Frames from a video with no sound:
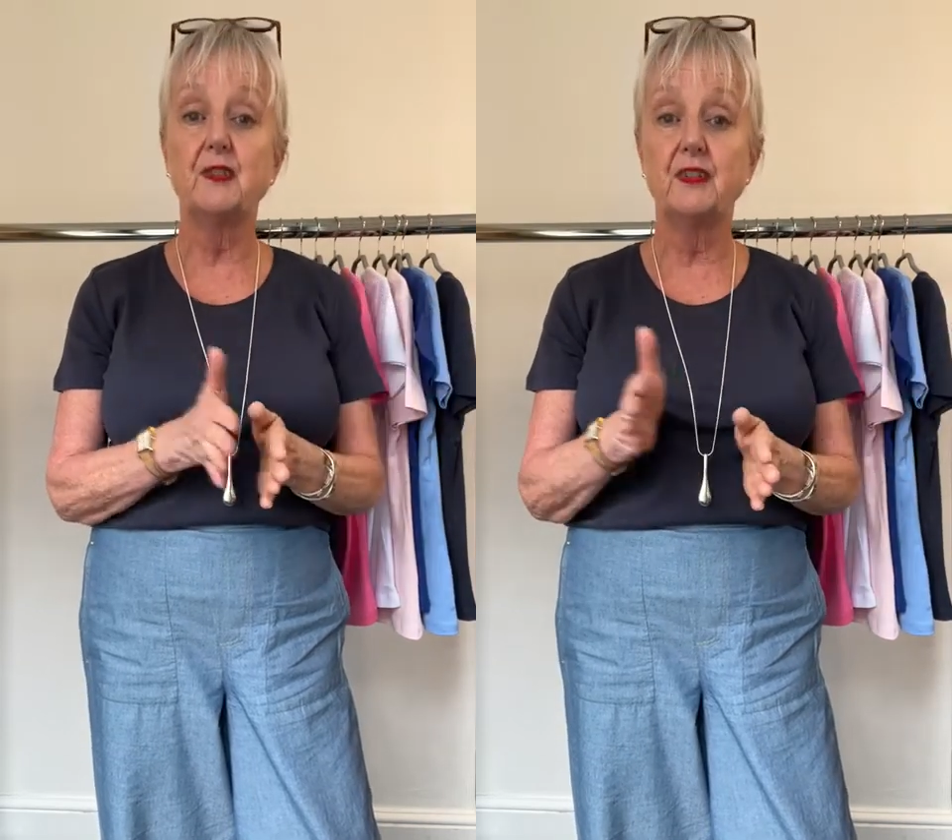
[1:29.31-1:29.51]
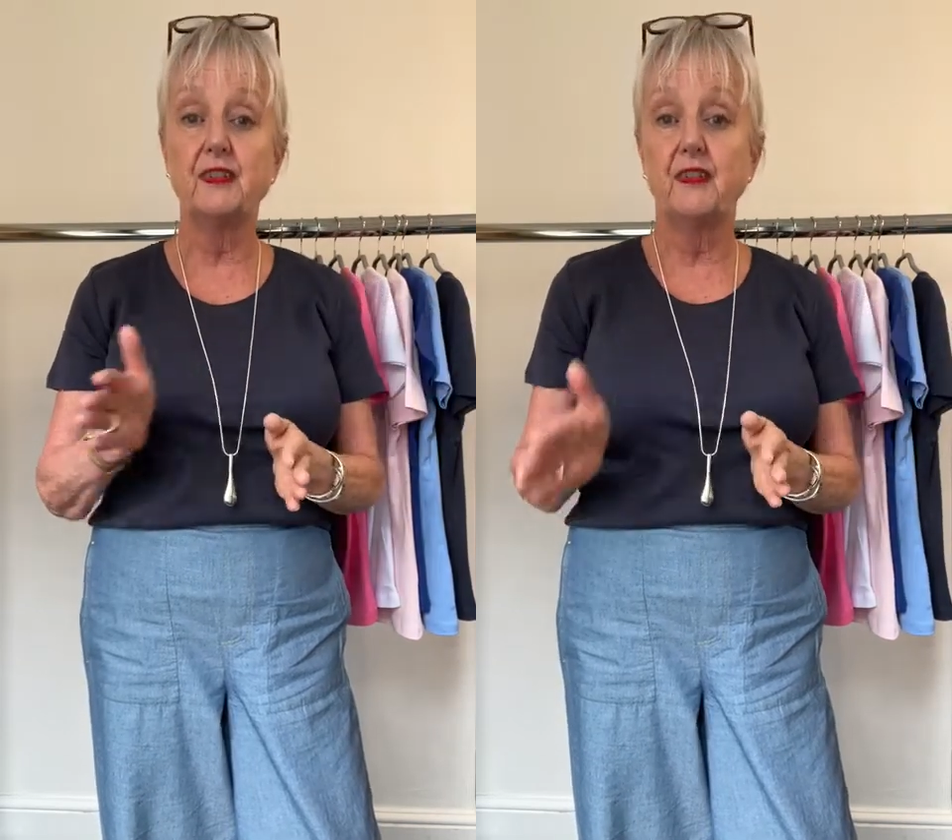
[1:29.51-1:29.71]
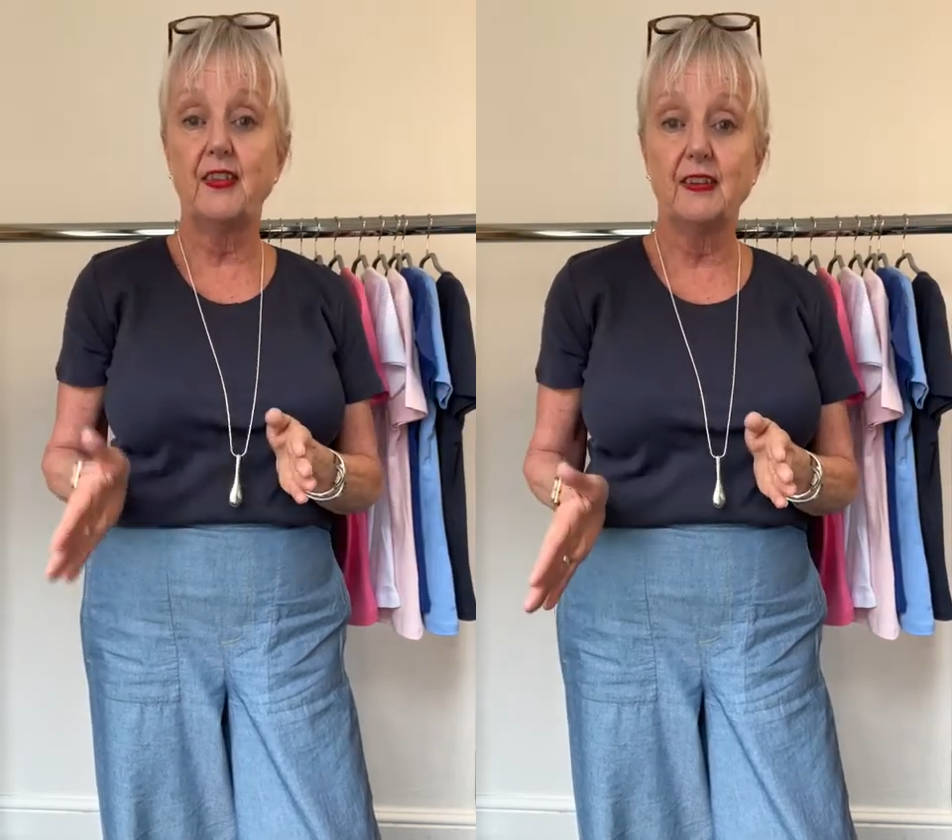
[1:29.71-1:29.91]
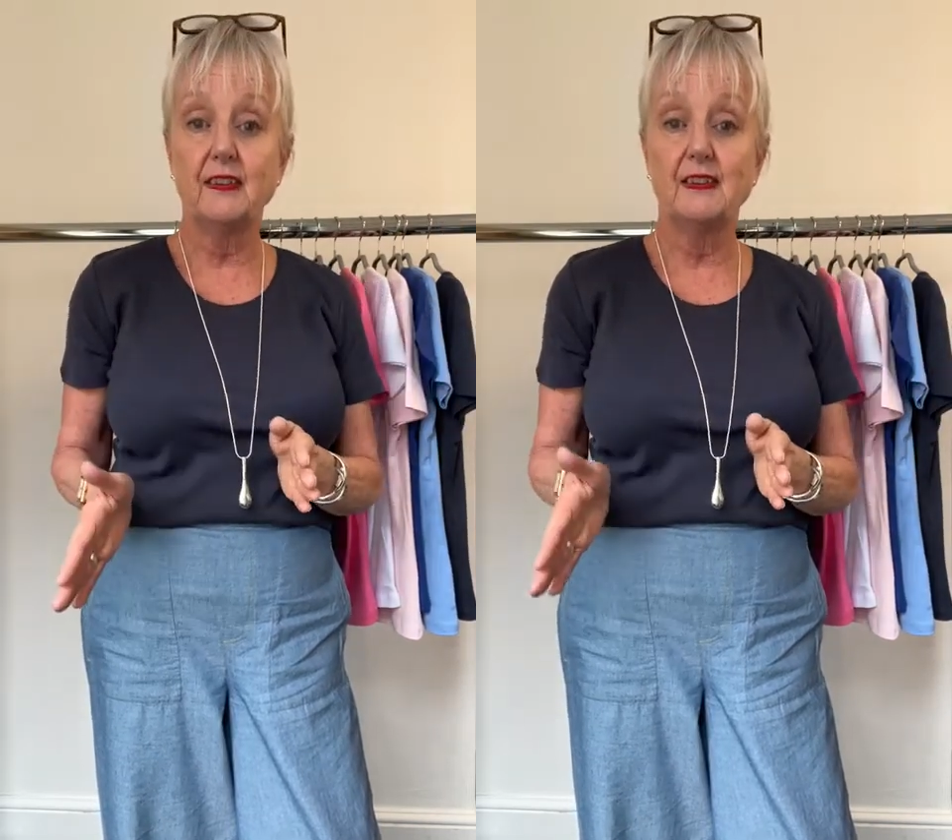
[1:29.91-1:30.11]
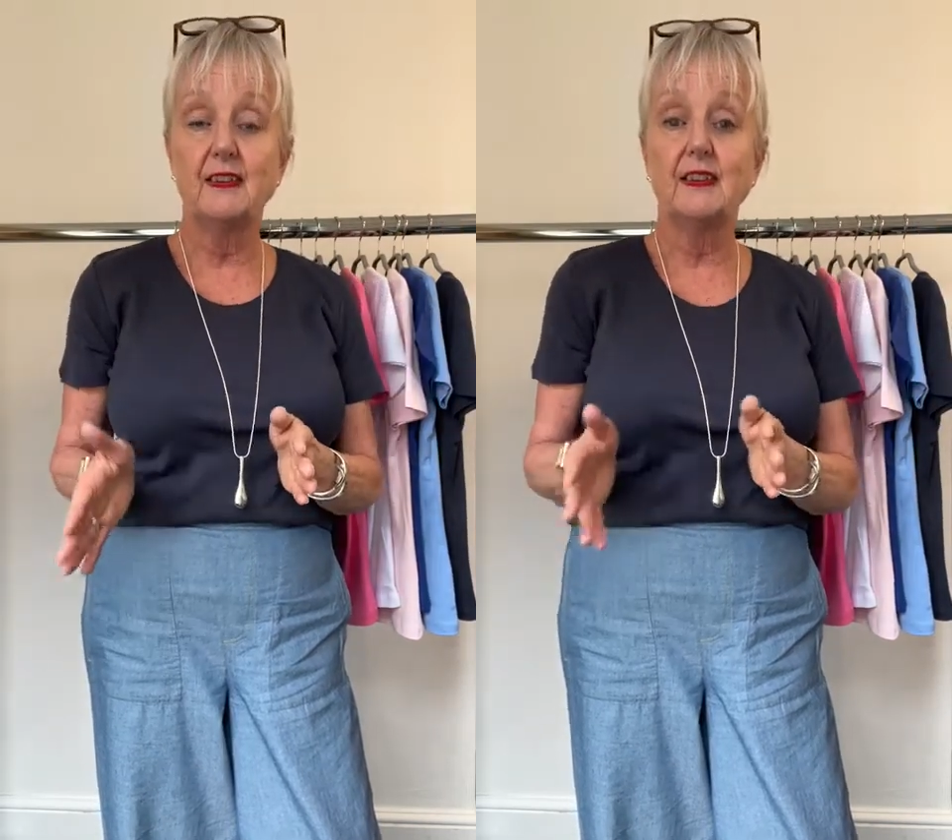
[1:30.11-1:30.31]
rather than
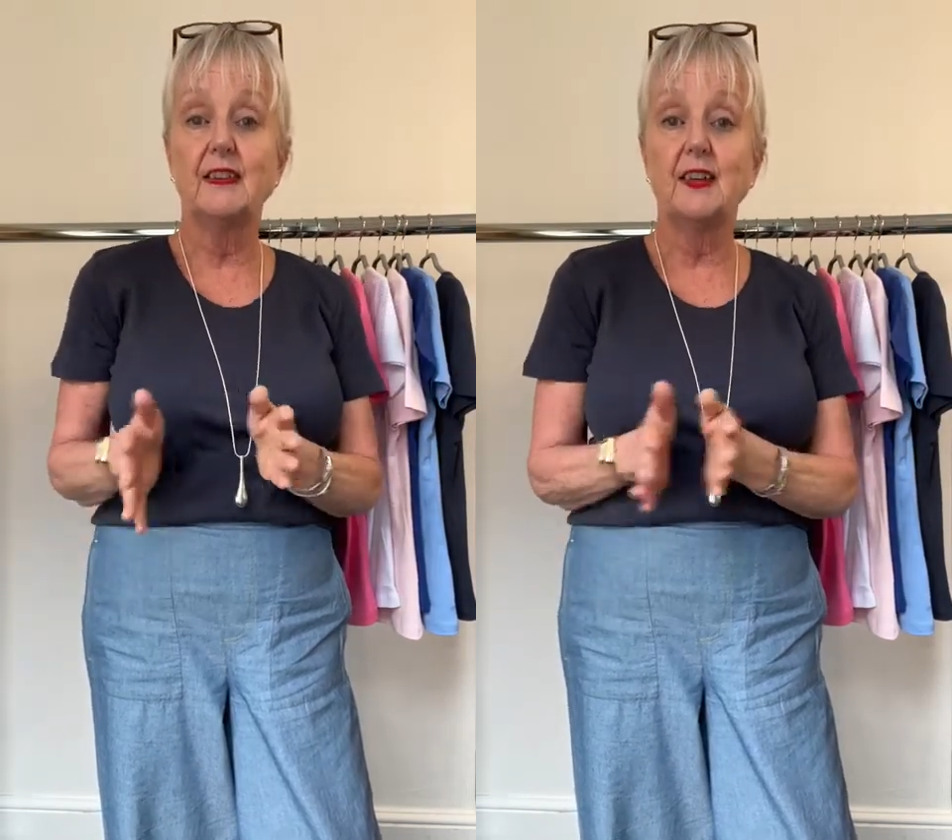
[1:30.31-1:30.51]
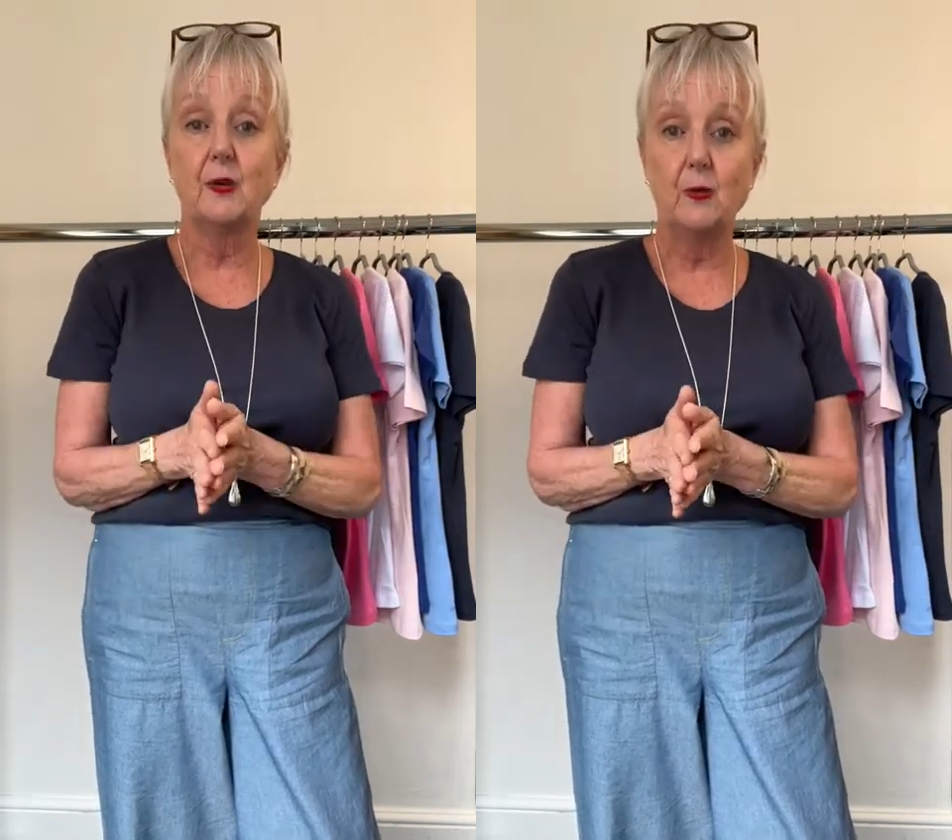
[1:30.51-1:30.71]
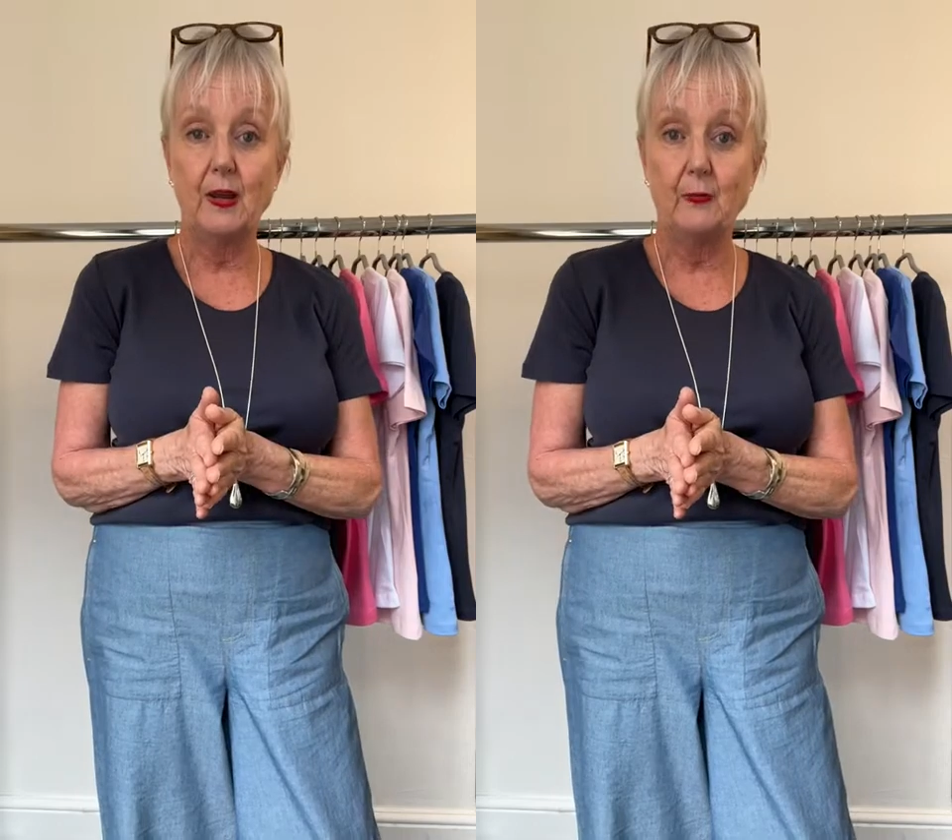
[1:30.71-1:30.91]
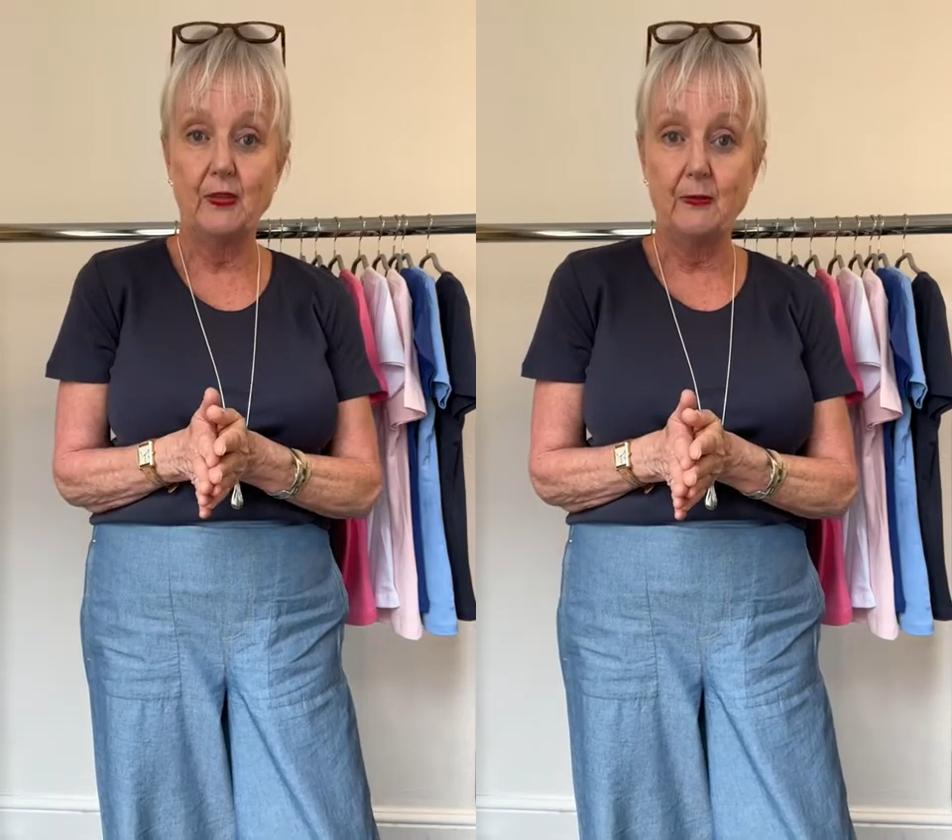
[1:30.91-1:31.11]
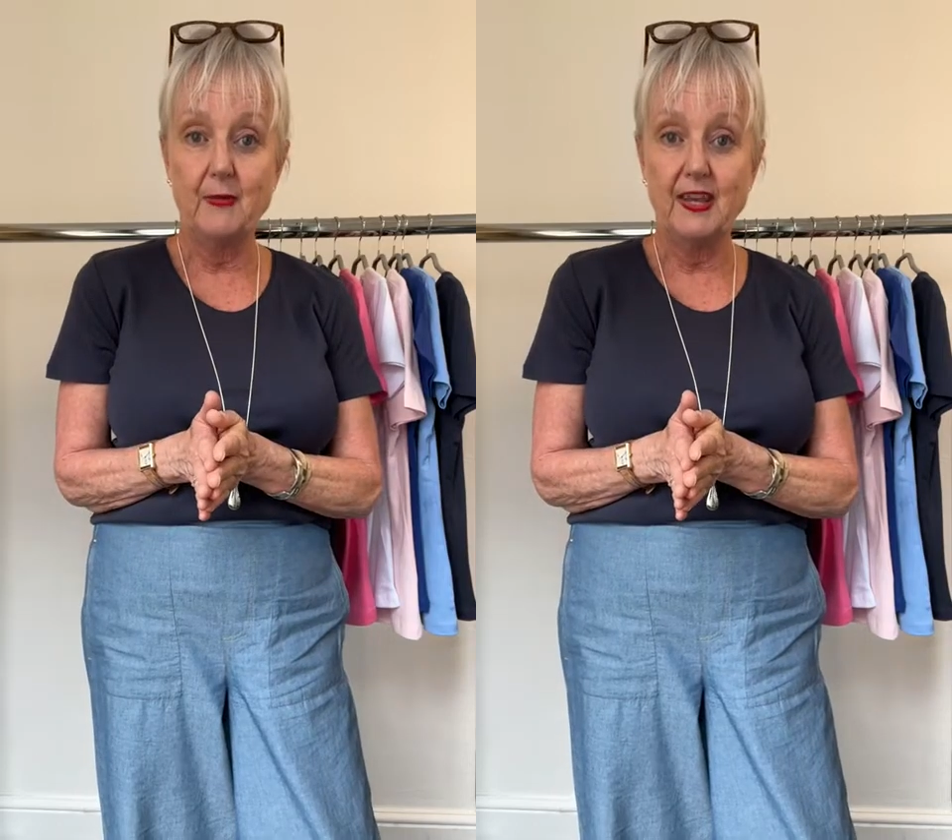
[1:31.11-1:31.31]
thinking I can get away
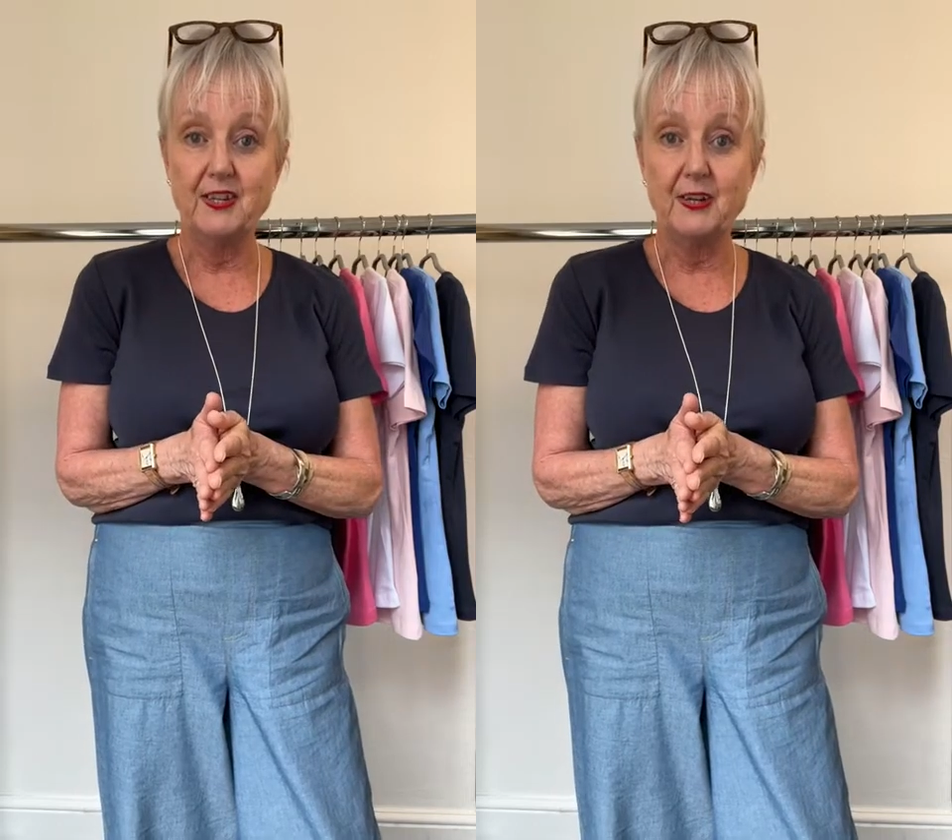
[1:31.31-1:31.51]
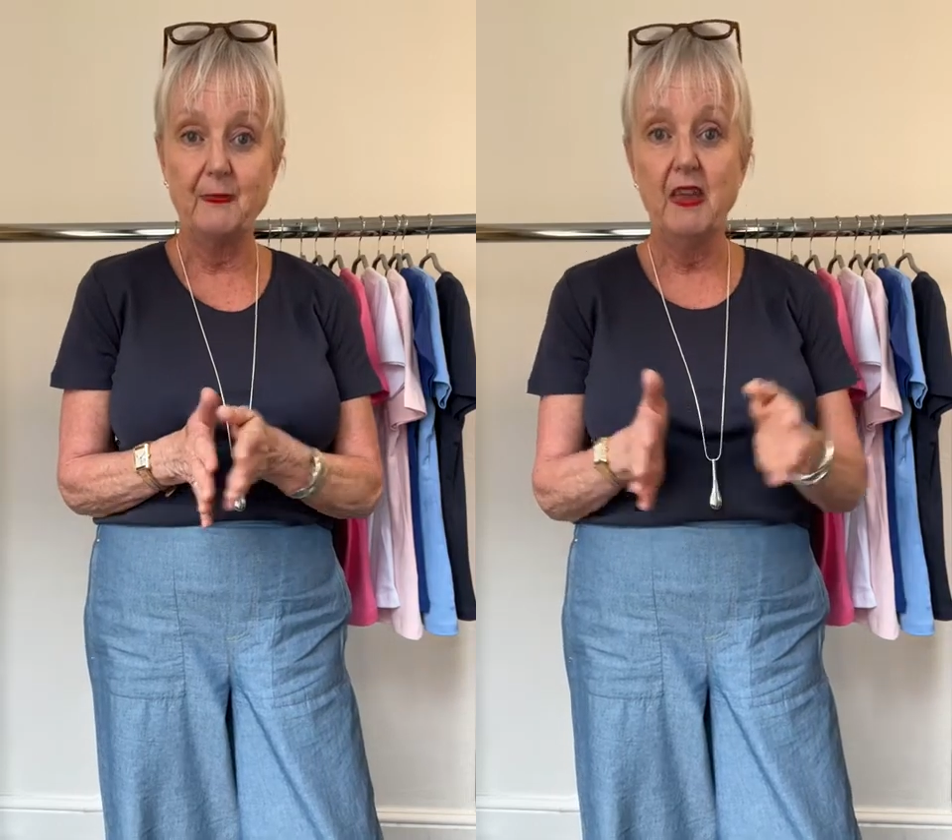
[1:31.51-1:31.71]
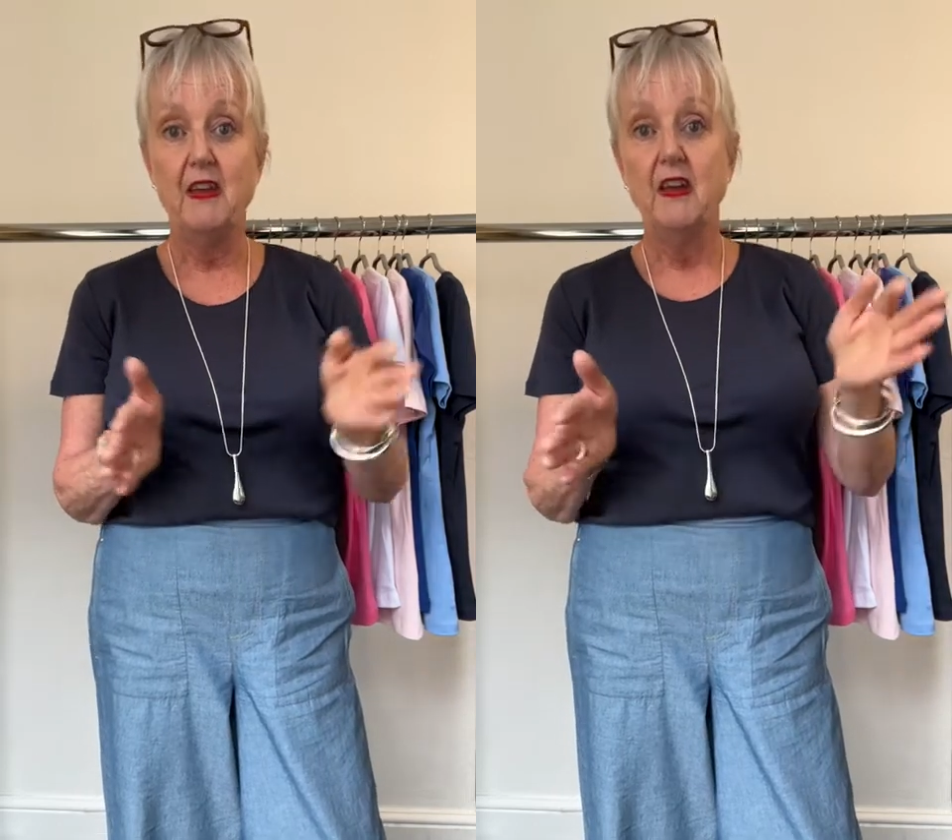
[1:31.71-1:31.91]
with the medium.